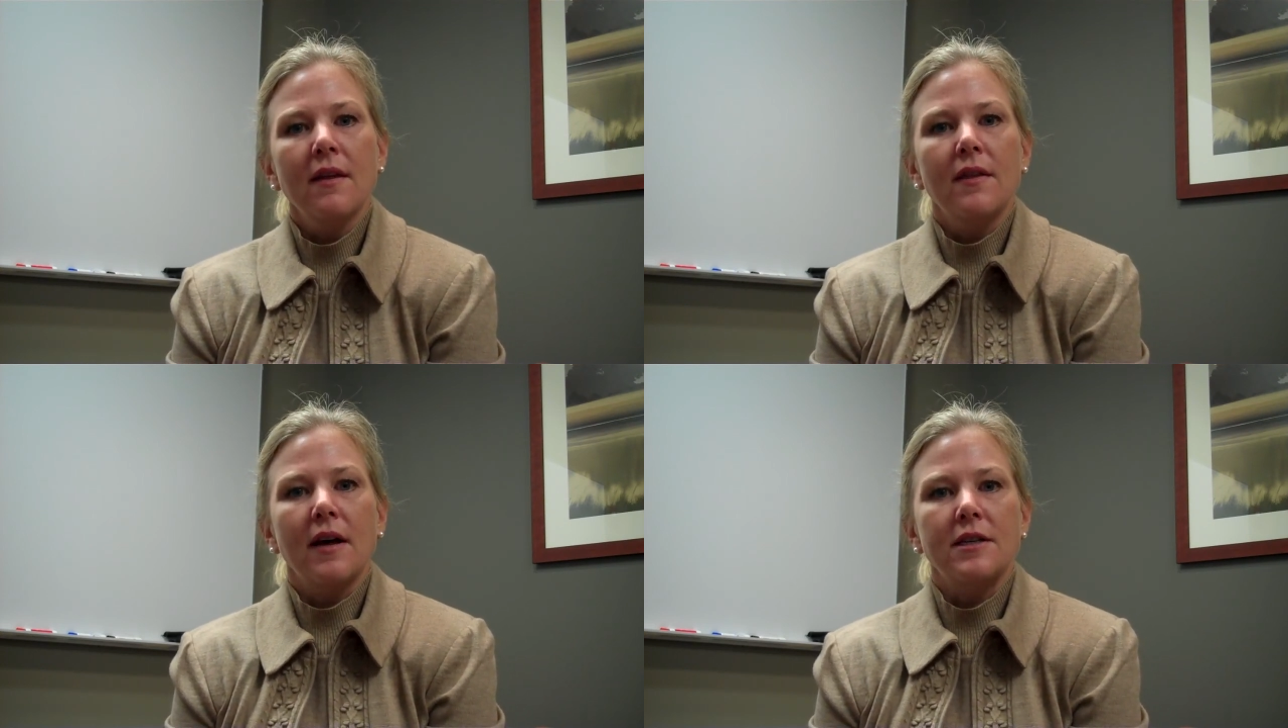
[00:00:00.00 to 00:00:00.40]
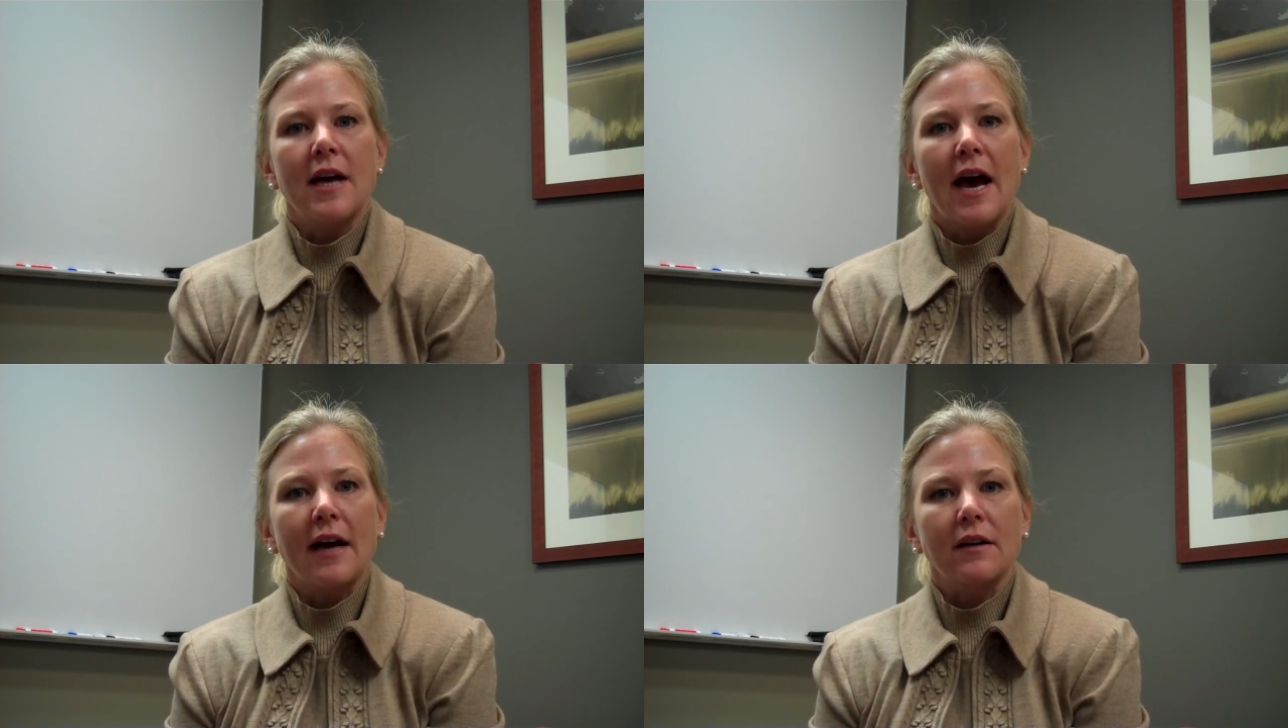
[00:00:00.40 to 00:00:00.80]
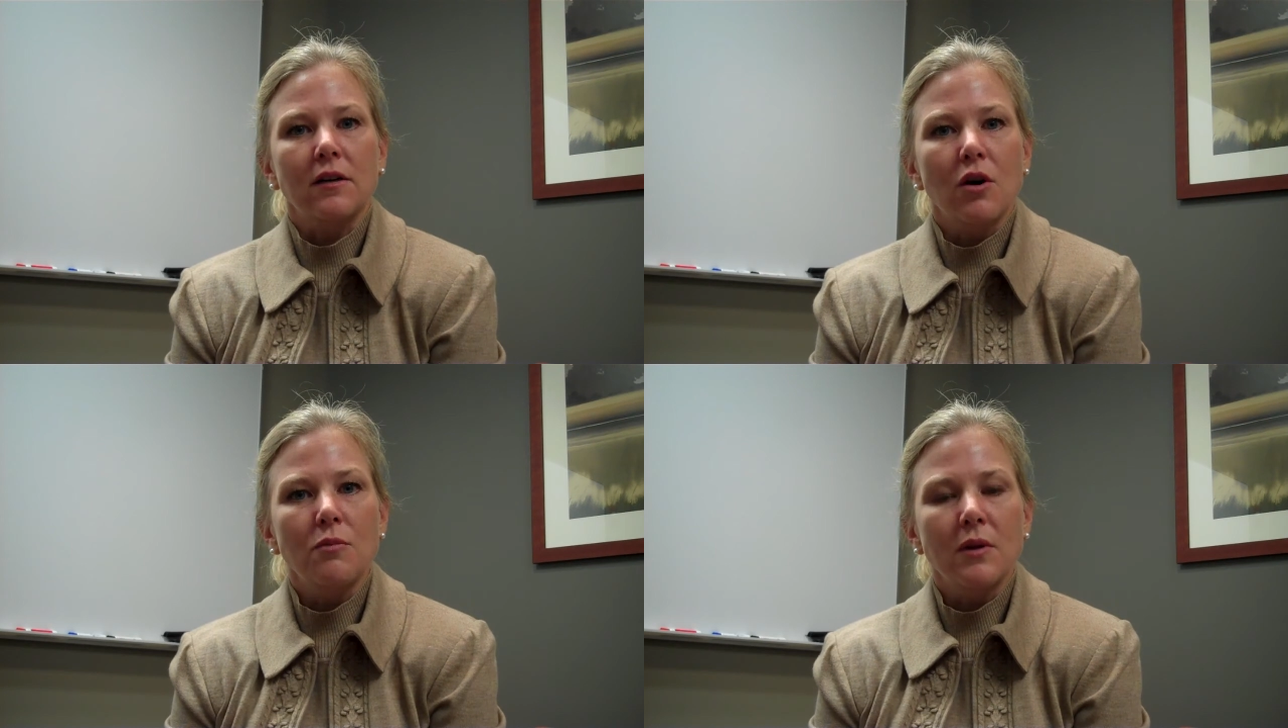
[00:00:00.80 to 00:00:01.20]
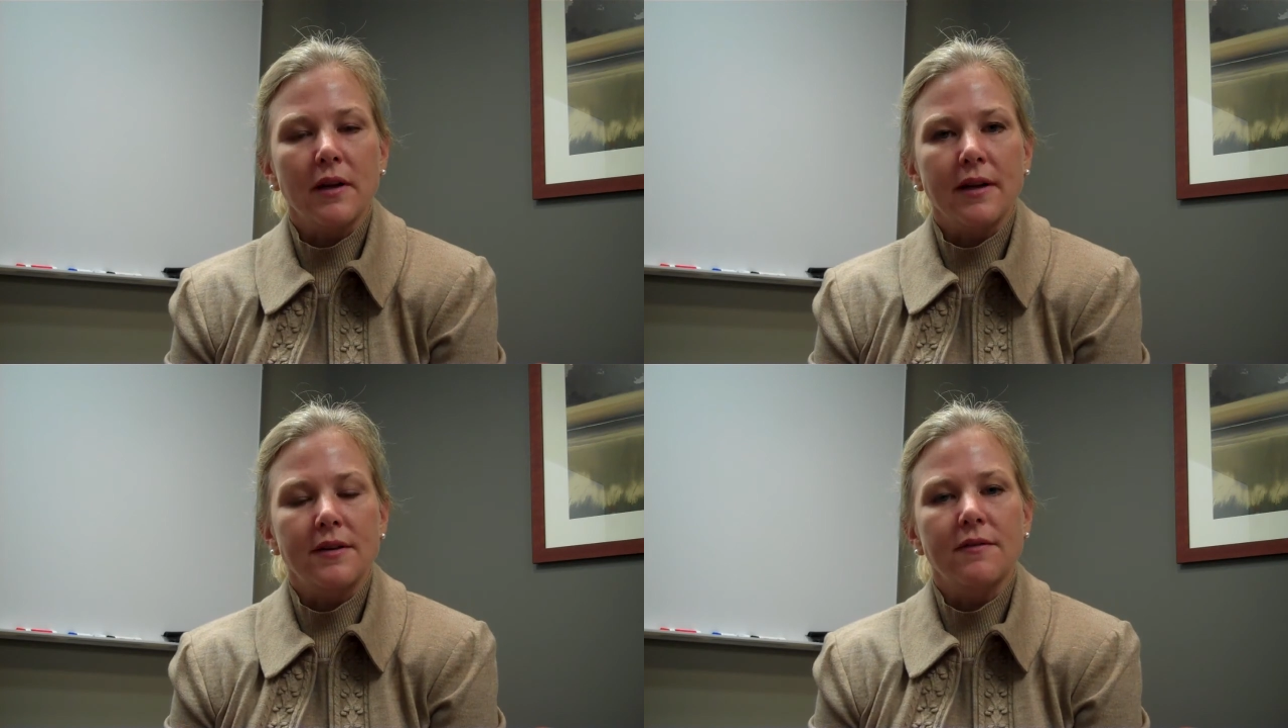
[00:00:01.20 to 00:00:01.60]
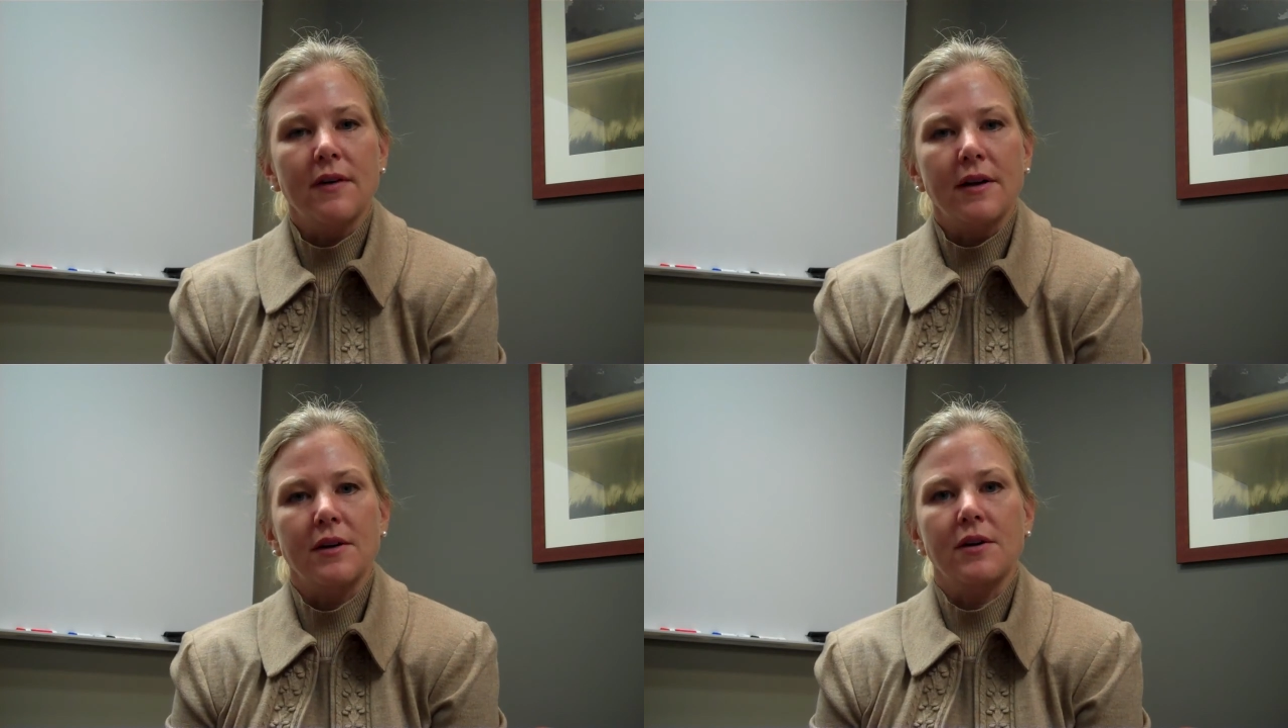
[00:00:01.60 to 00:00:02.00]
that to act globally to
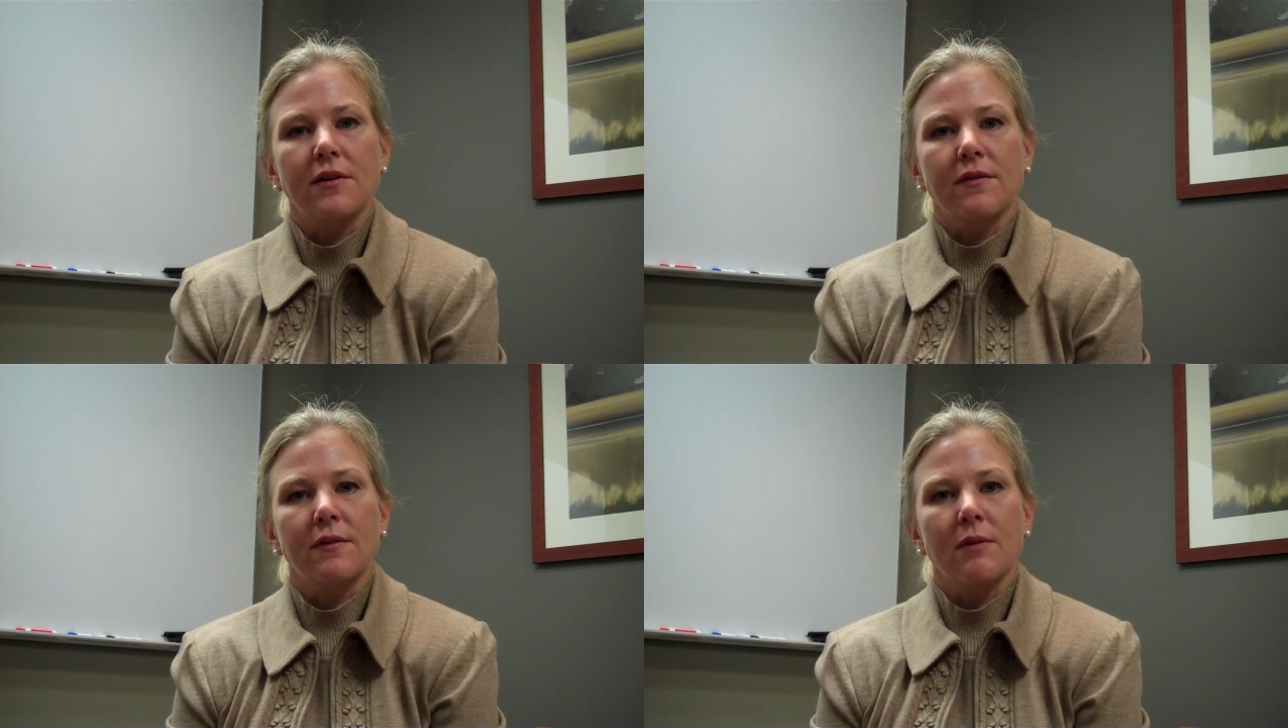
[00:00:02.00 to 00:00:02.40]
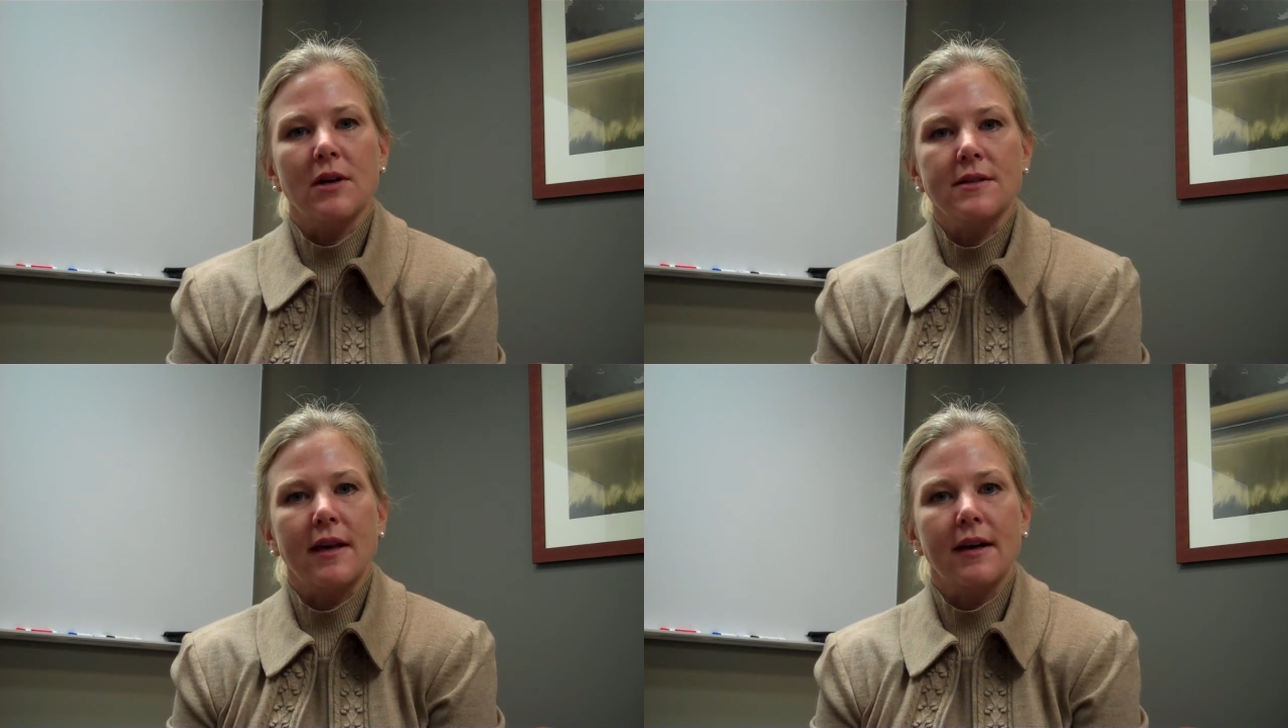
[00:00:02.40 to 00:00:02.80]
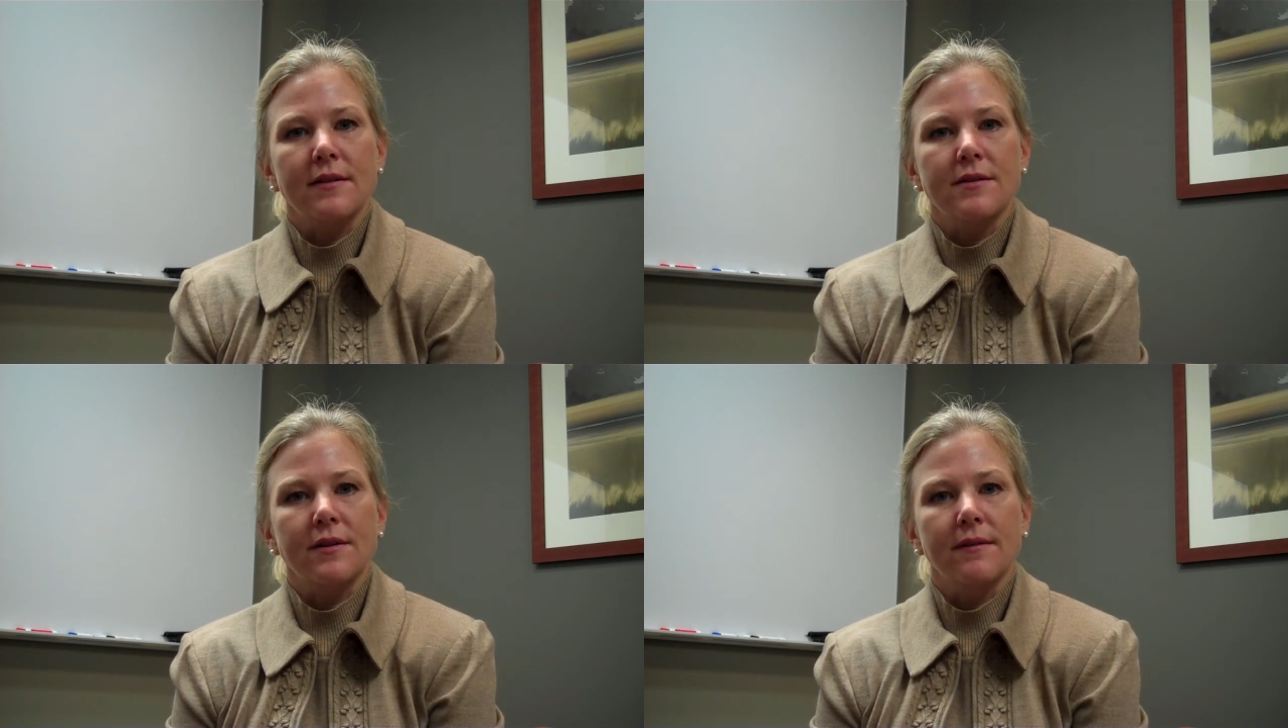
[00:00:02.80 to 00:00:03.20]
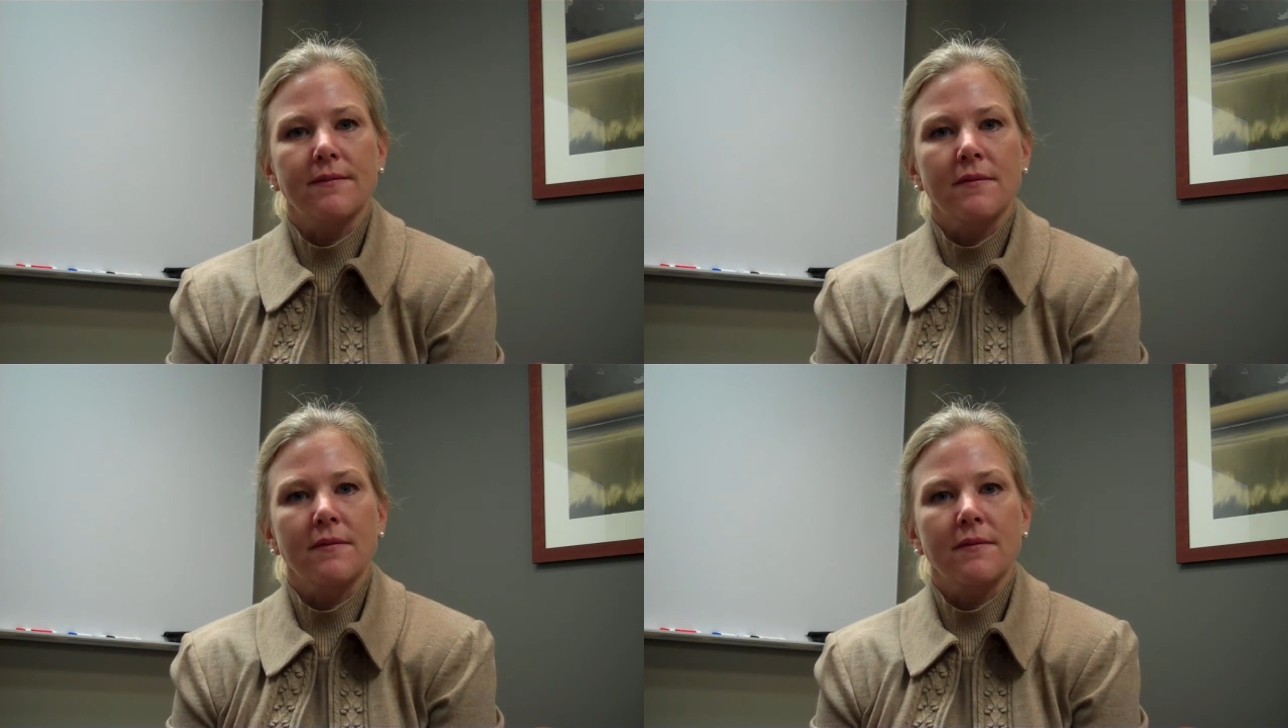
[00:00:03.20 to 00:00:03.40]
find a cure for breast cancer.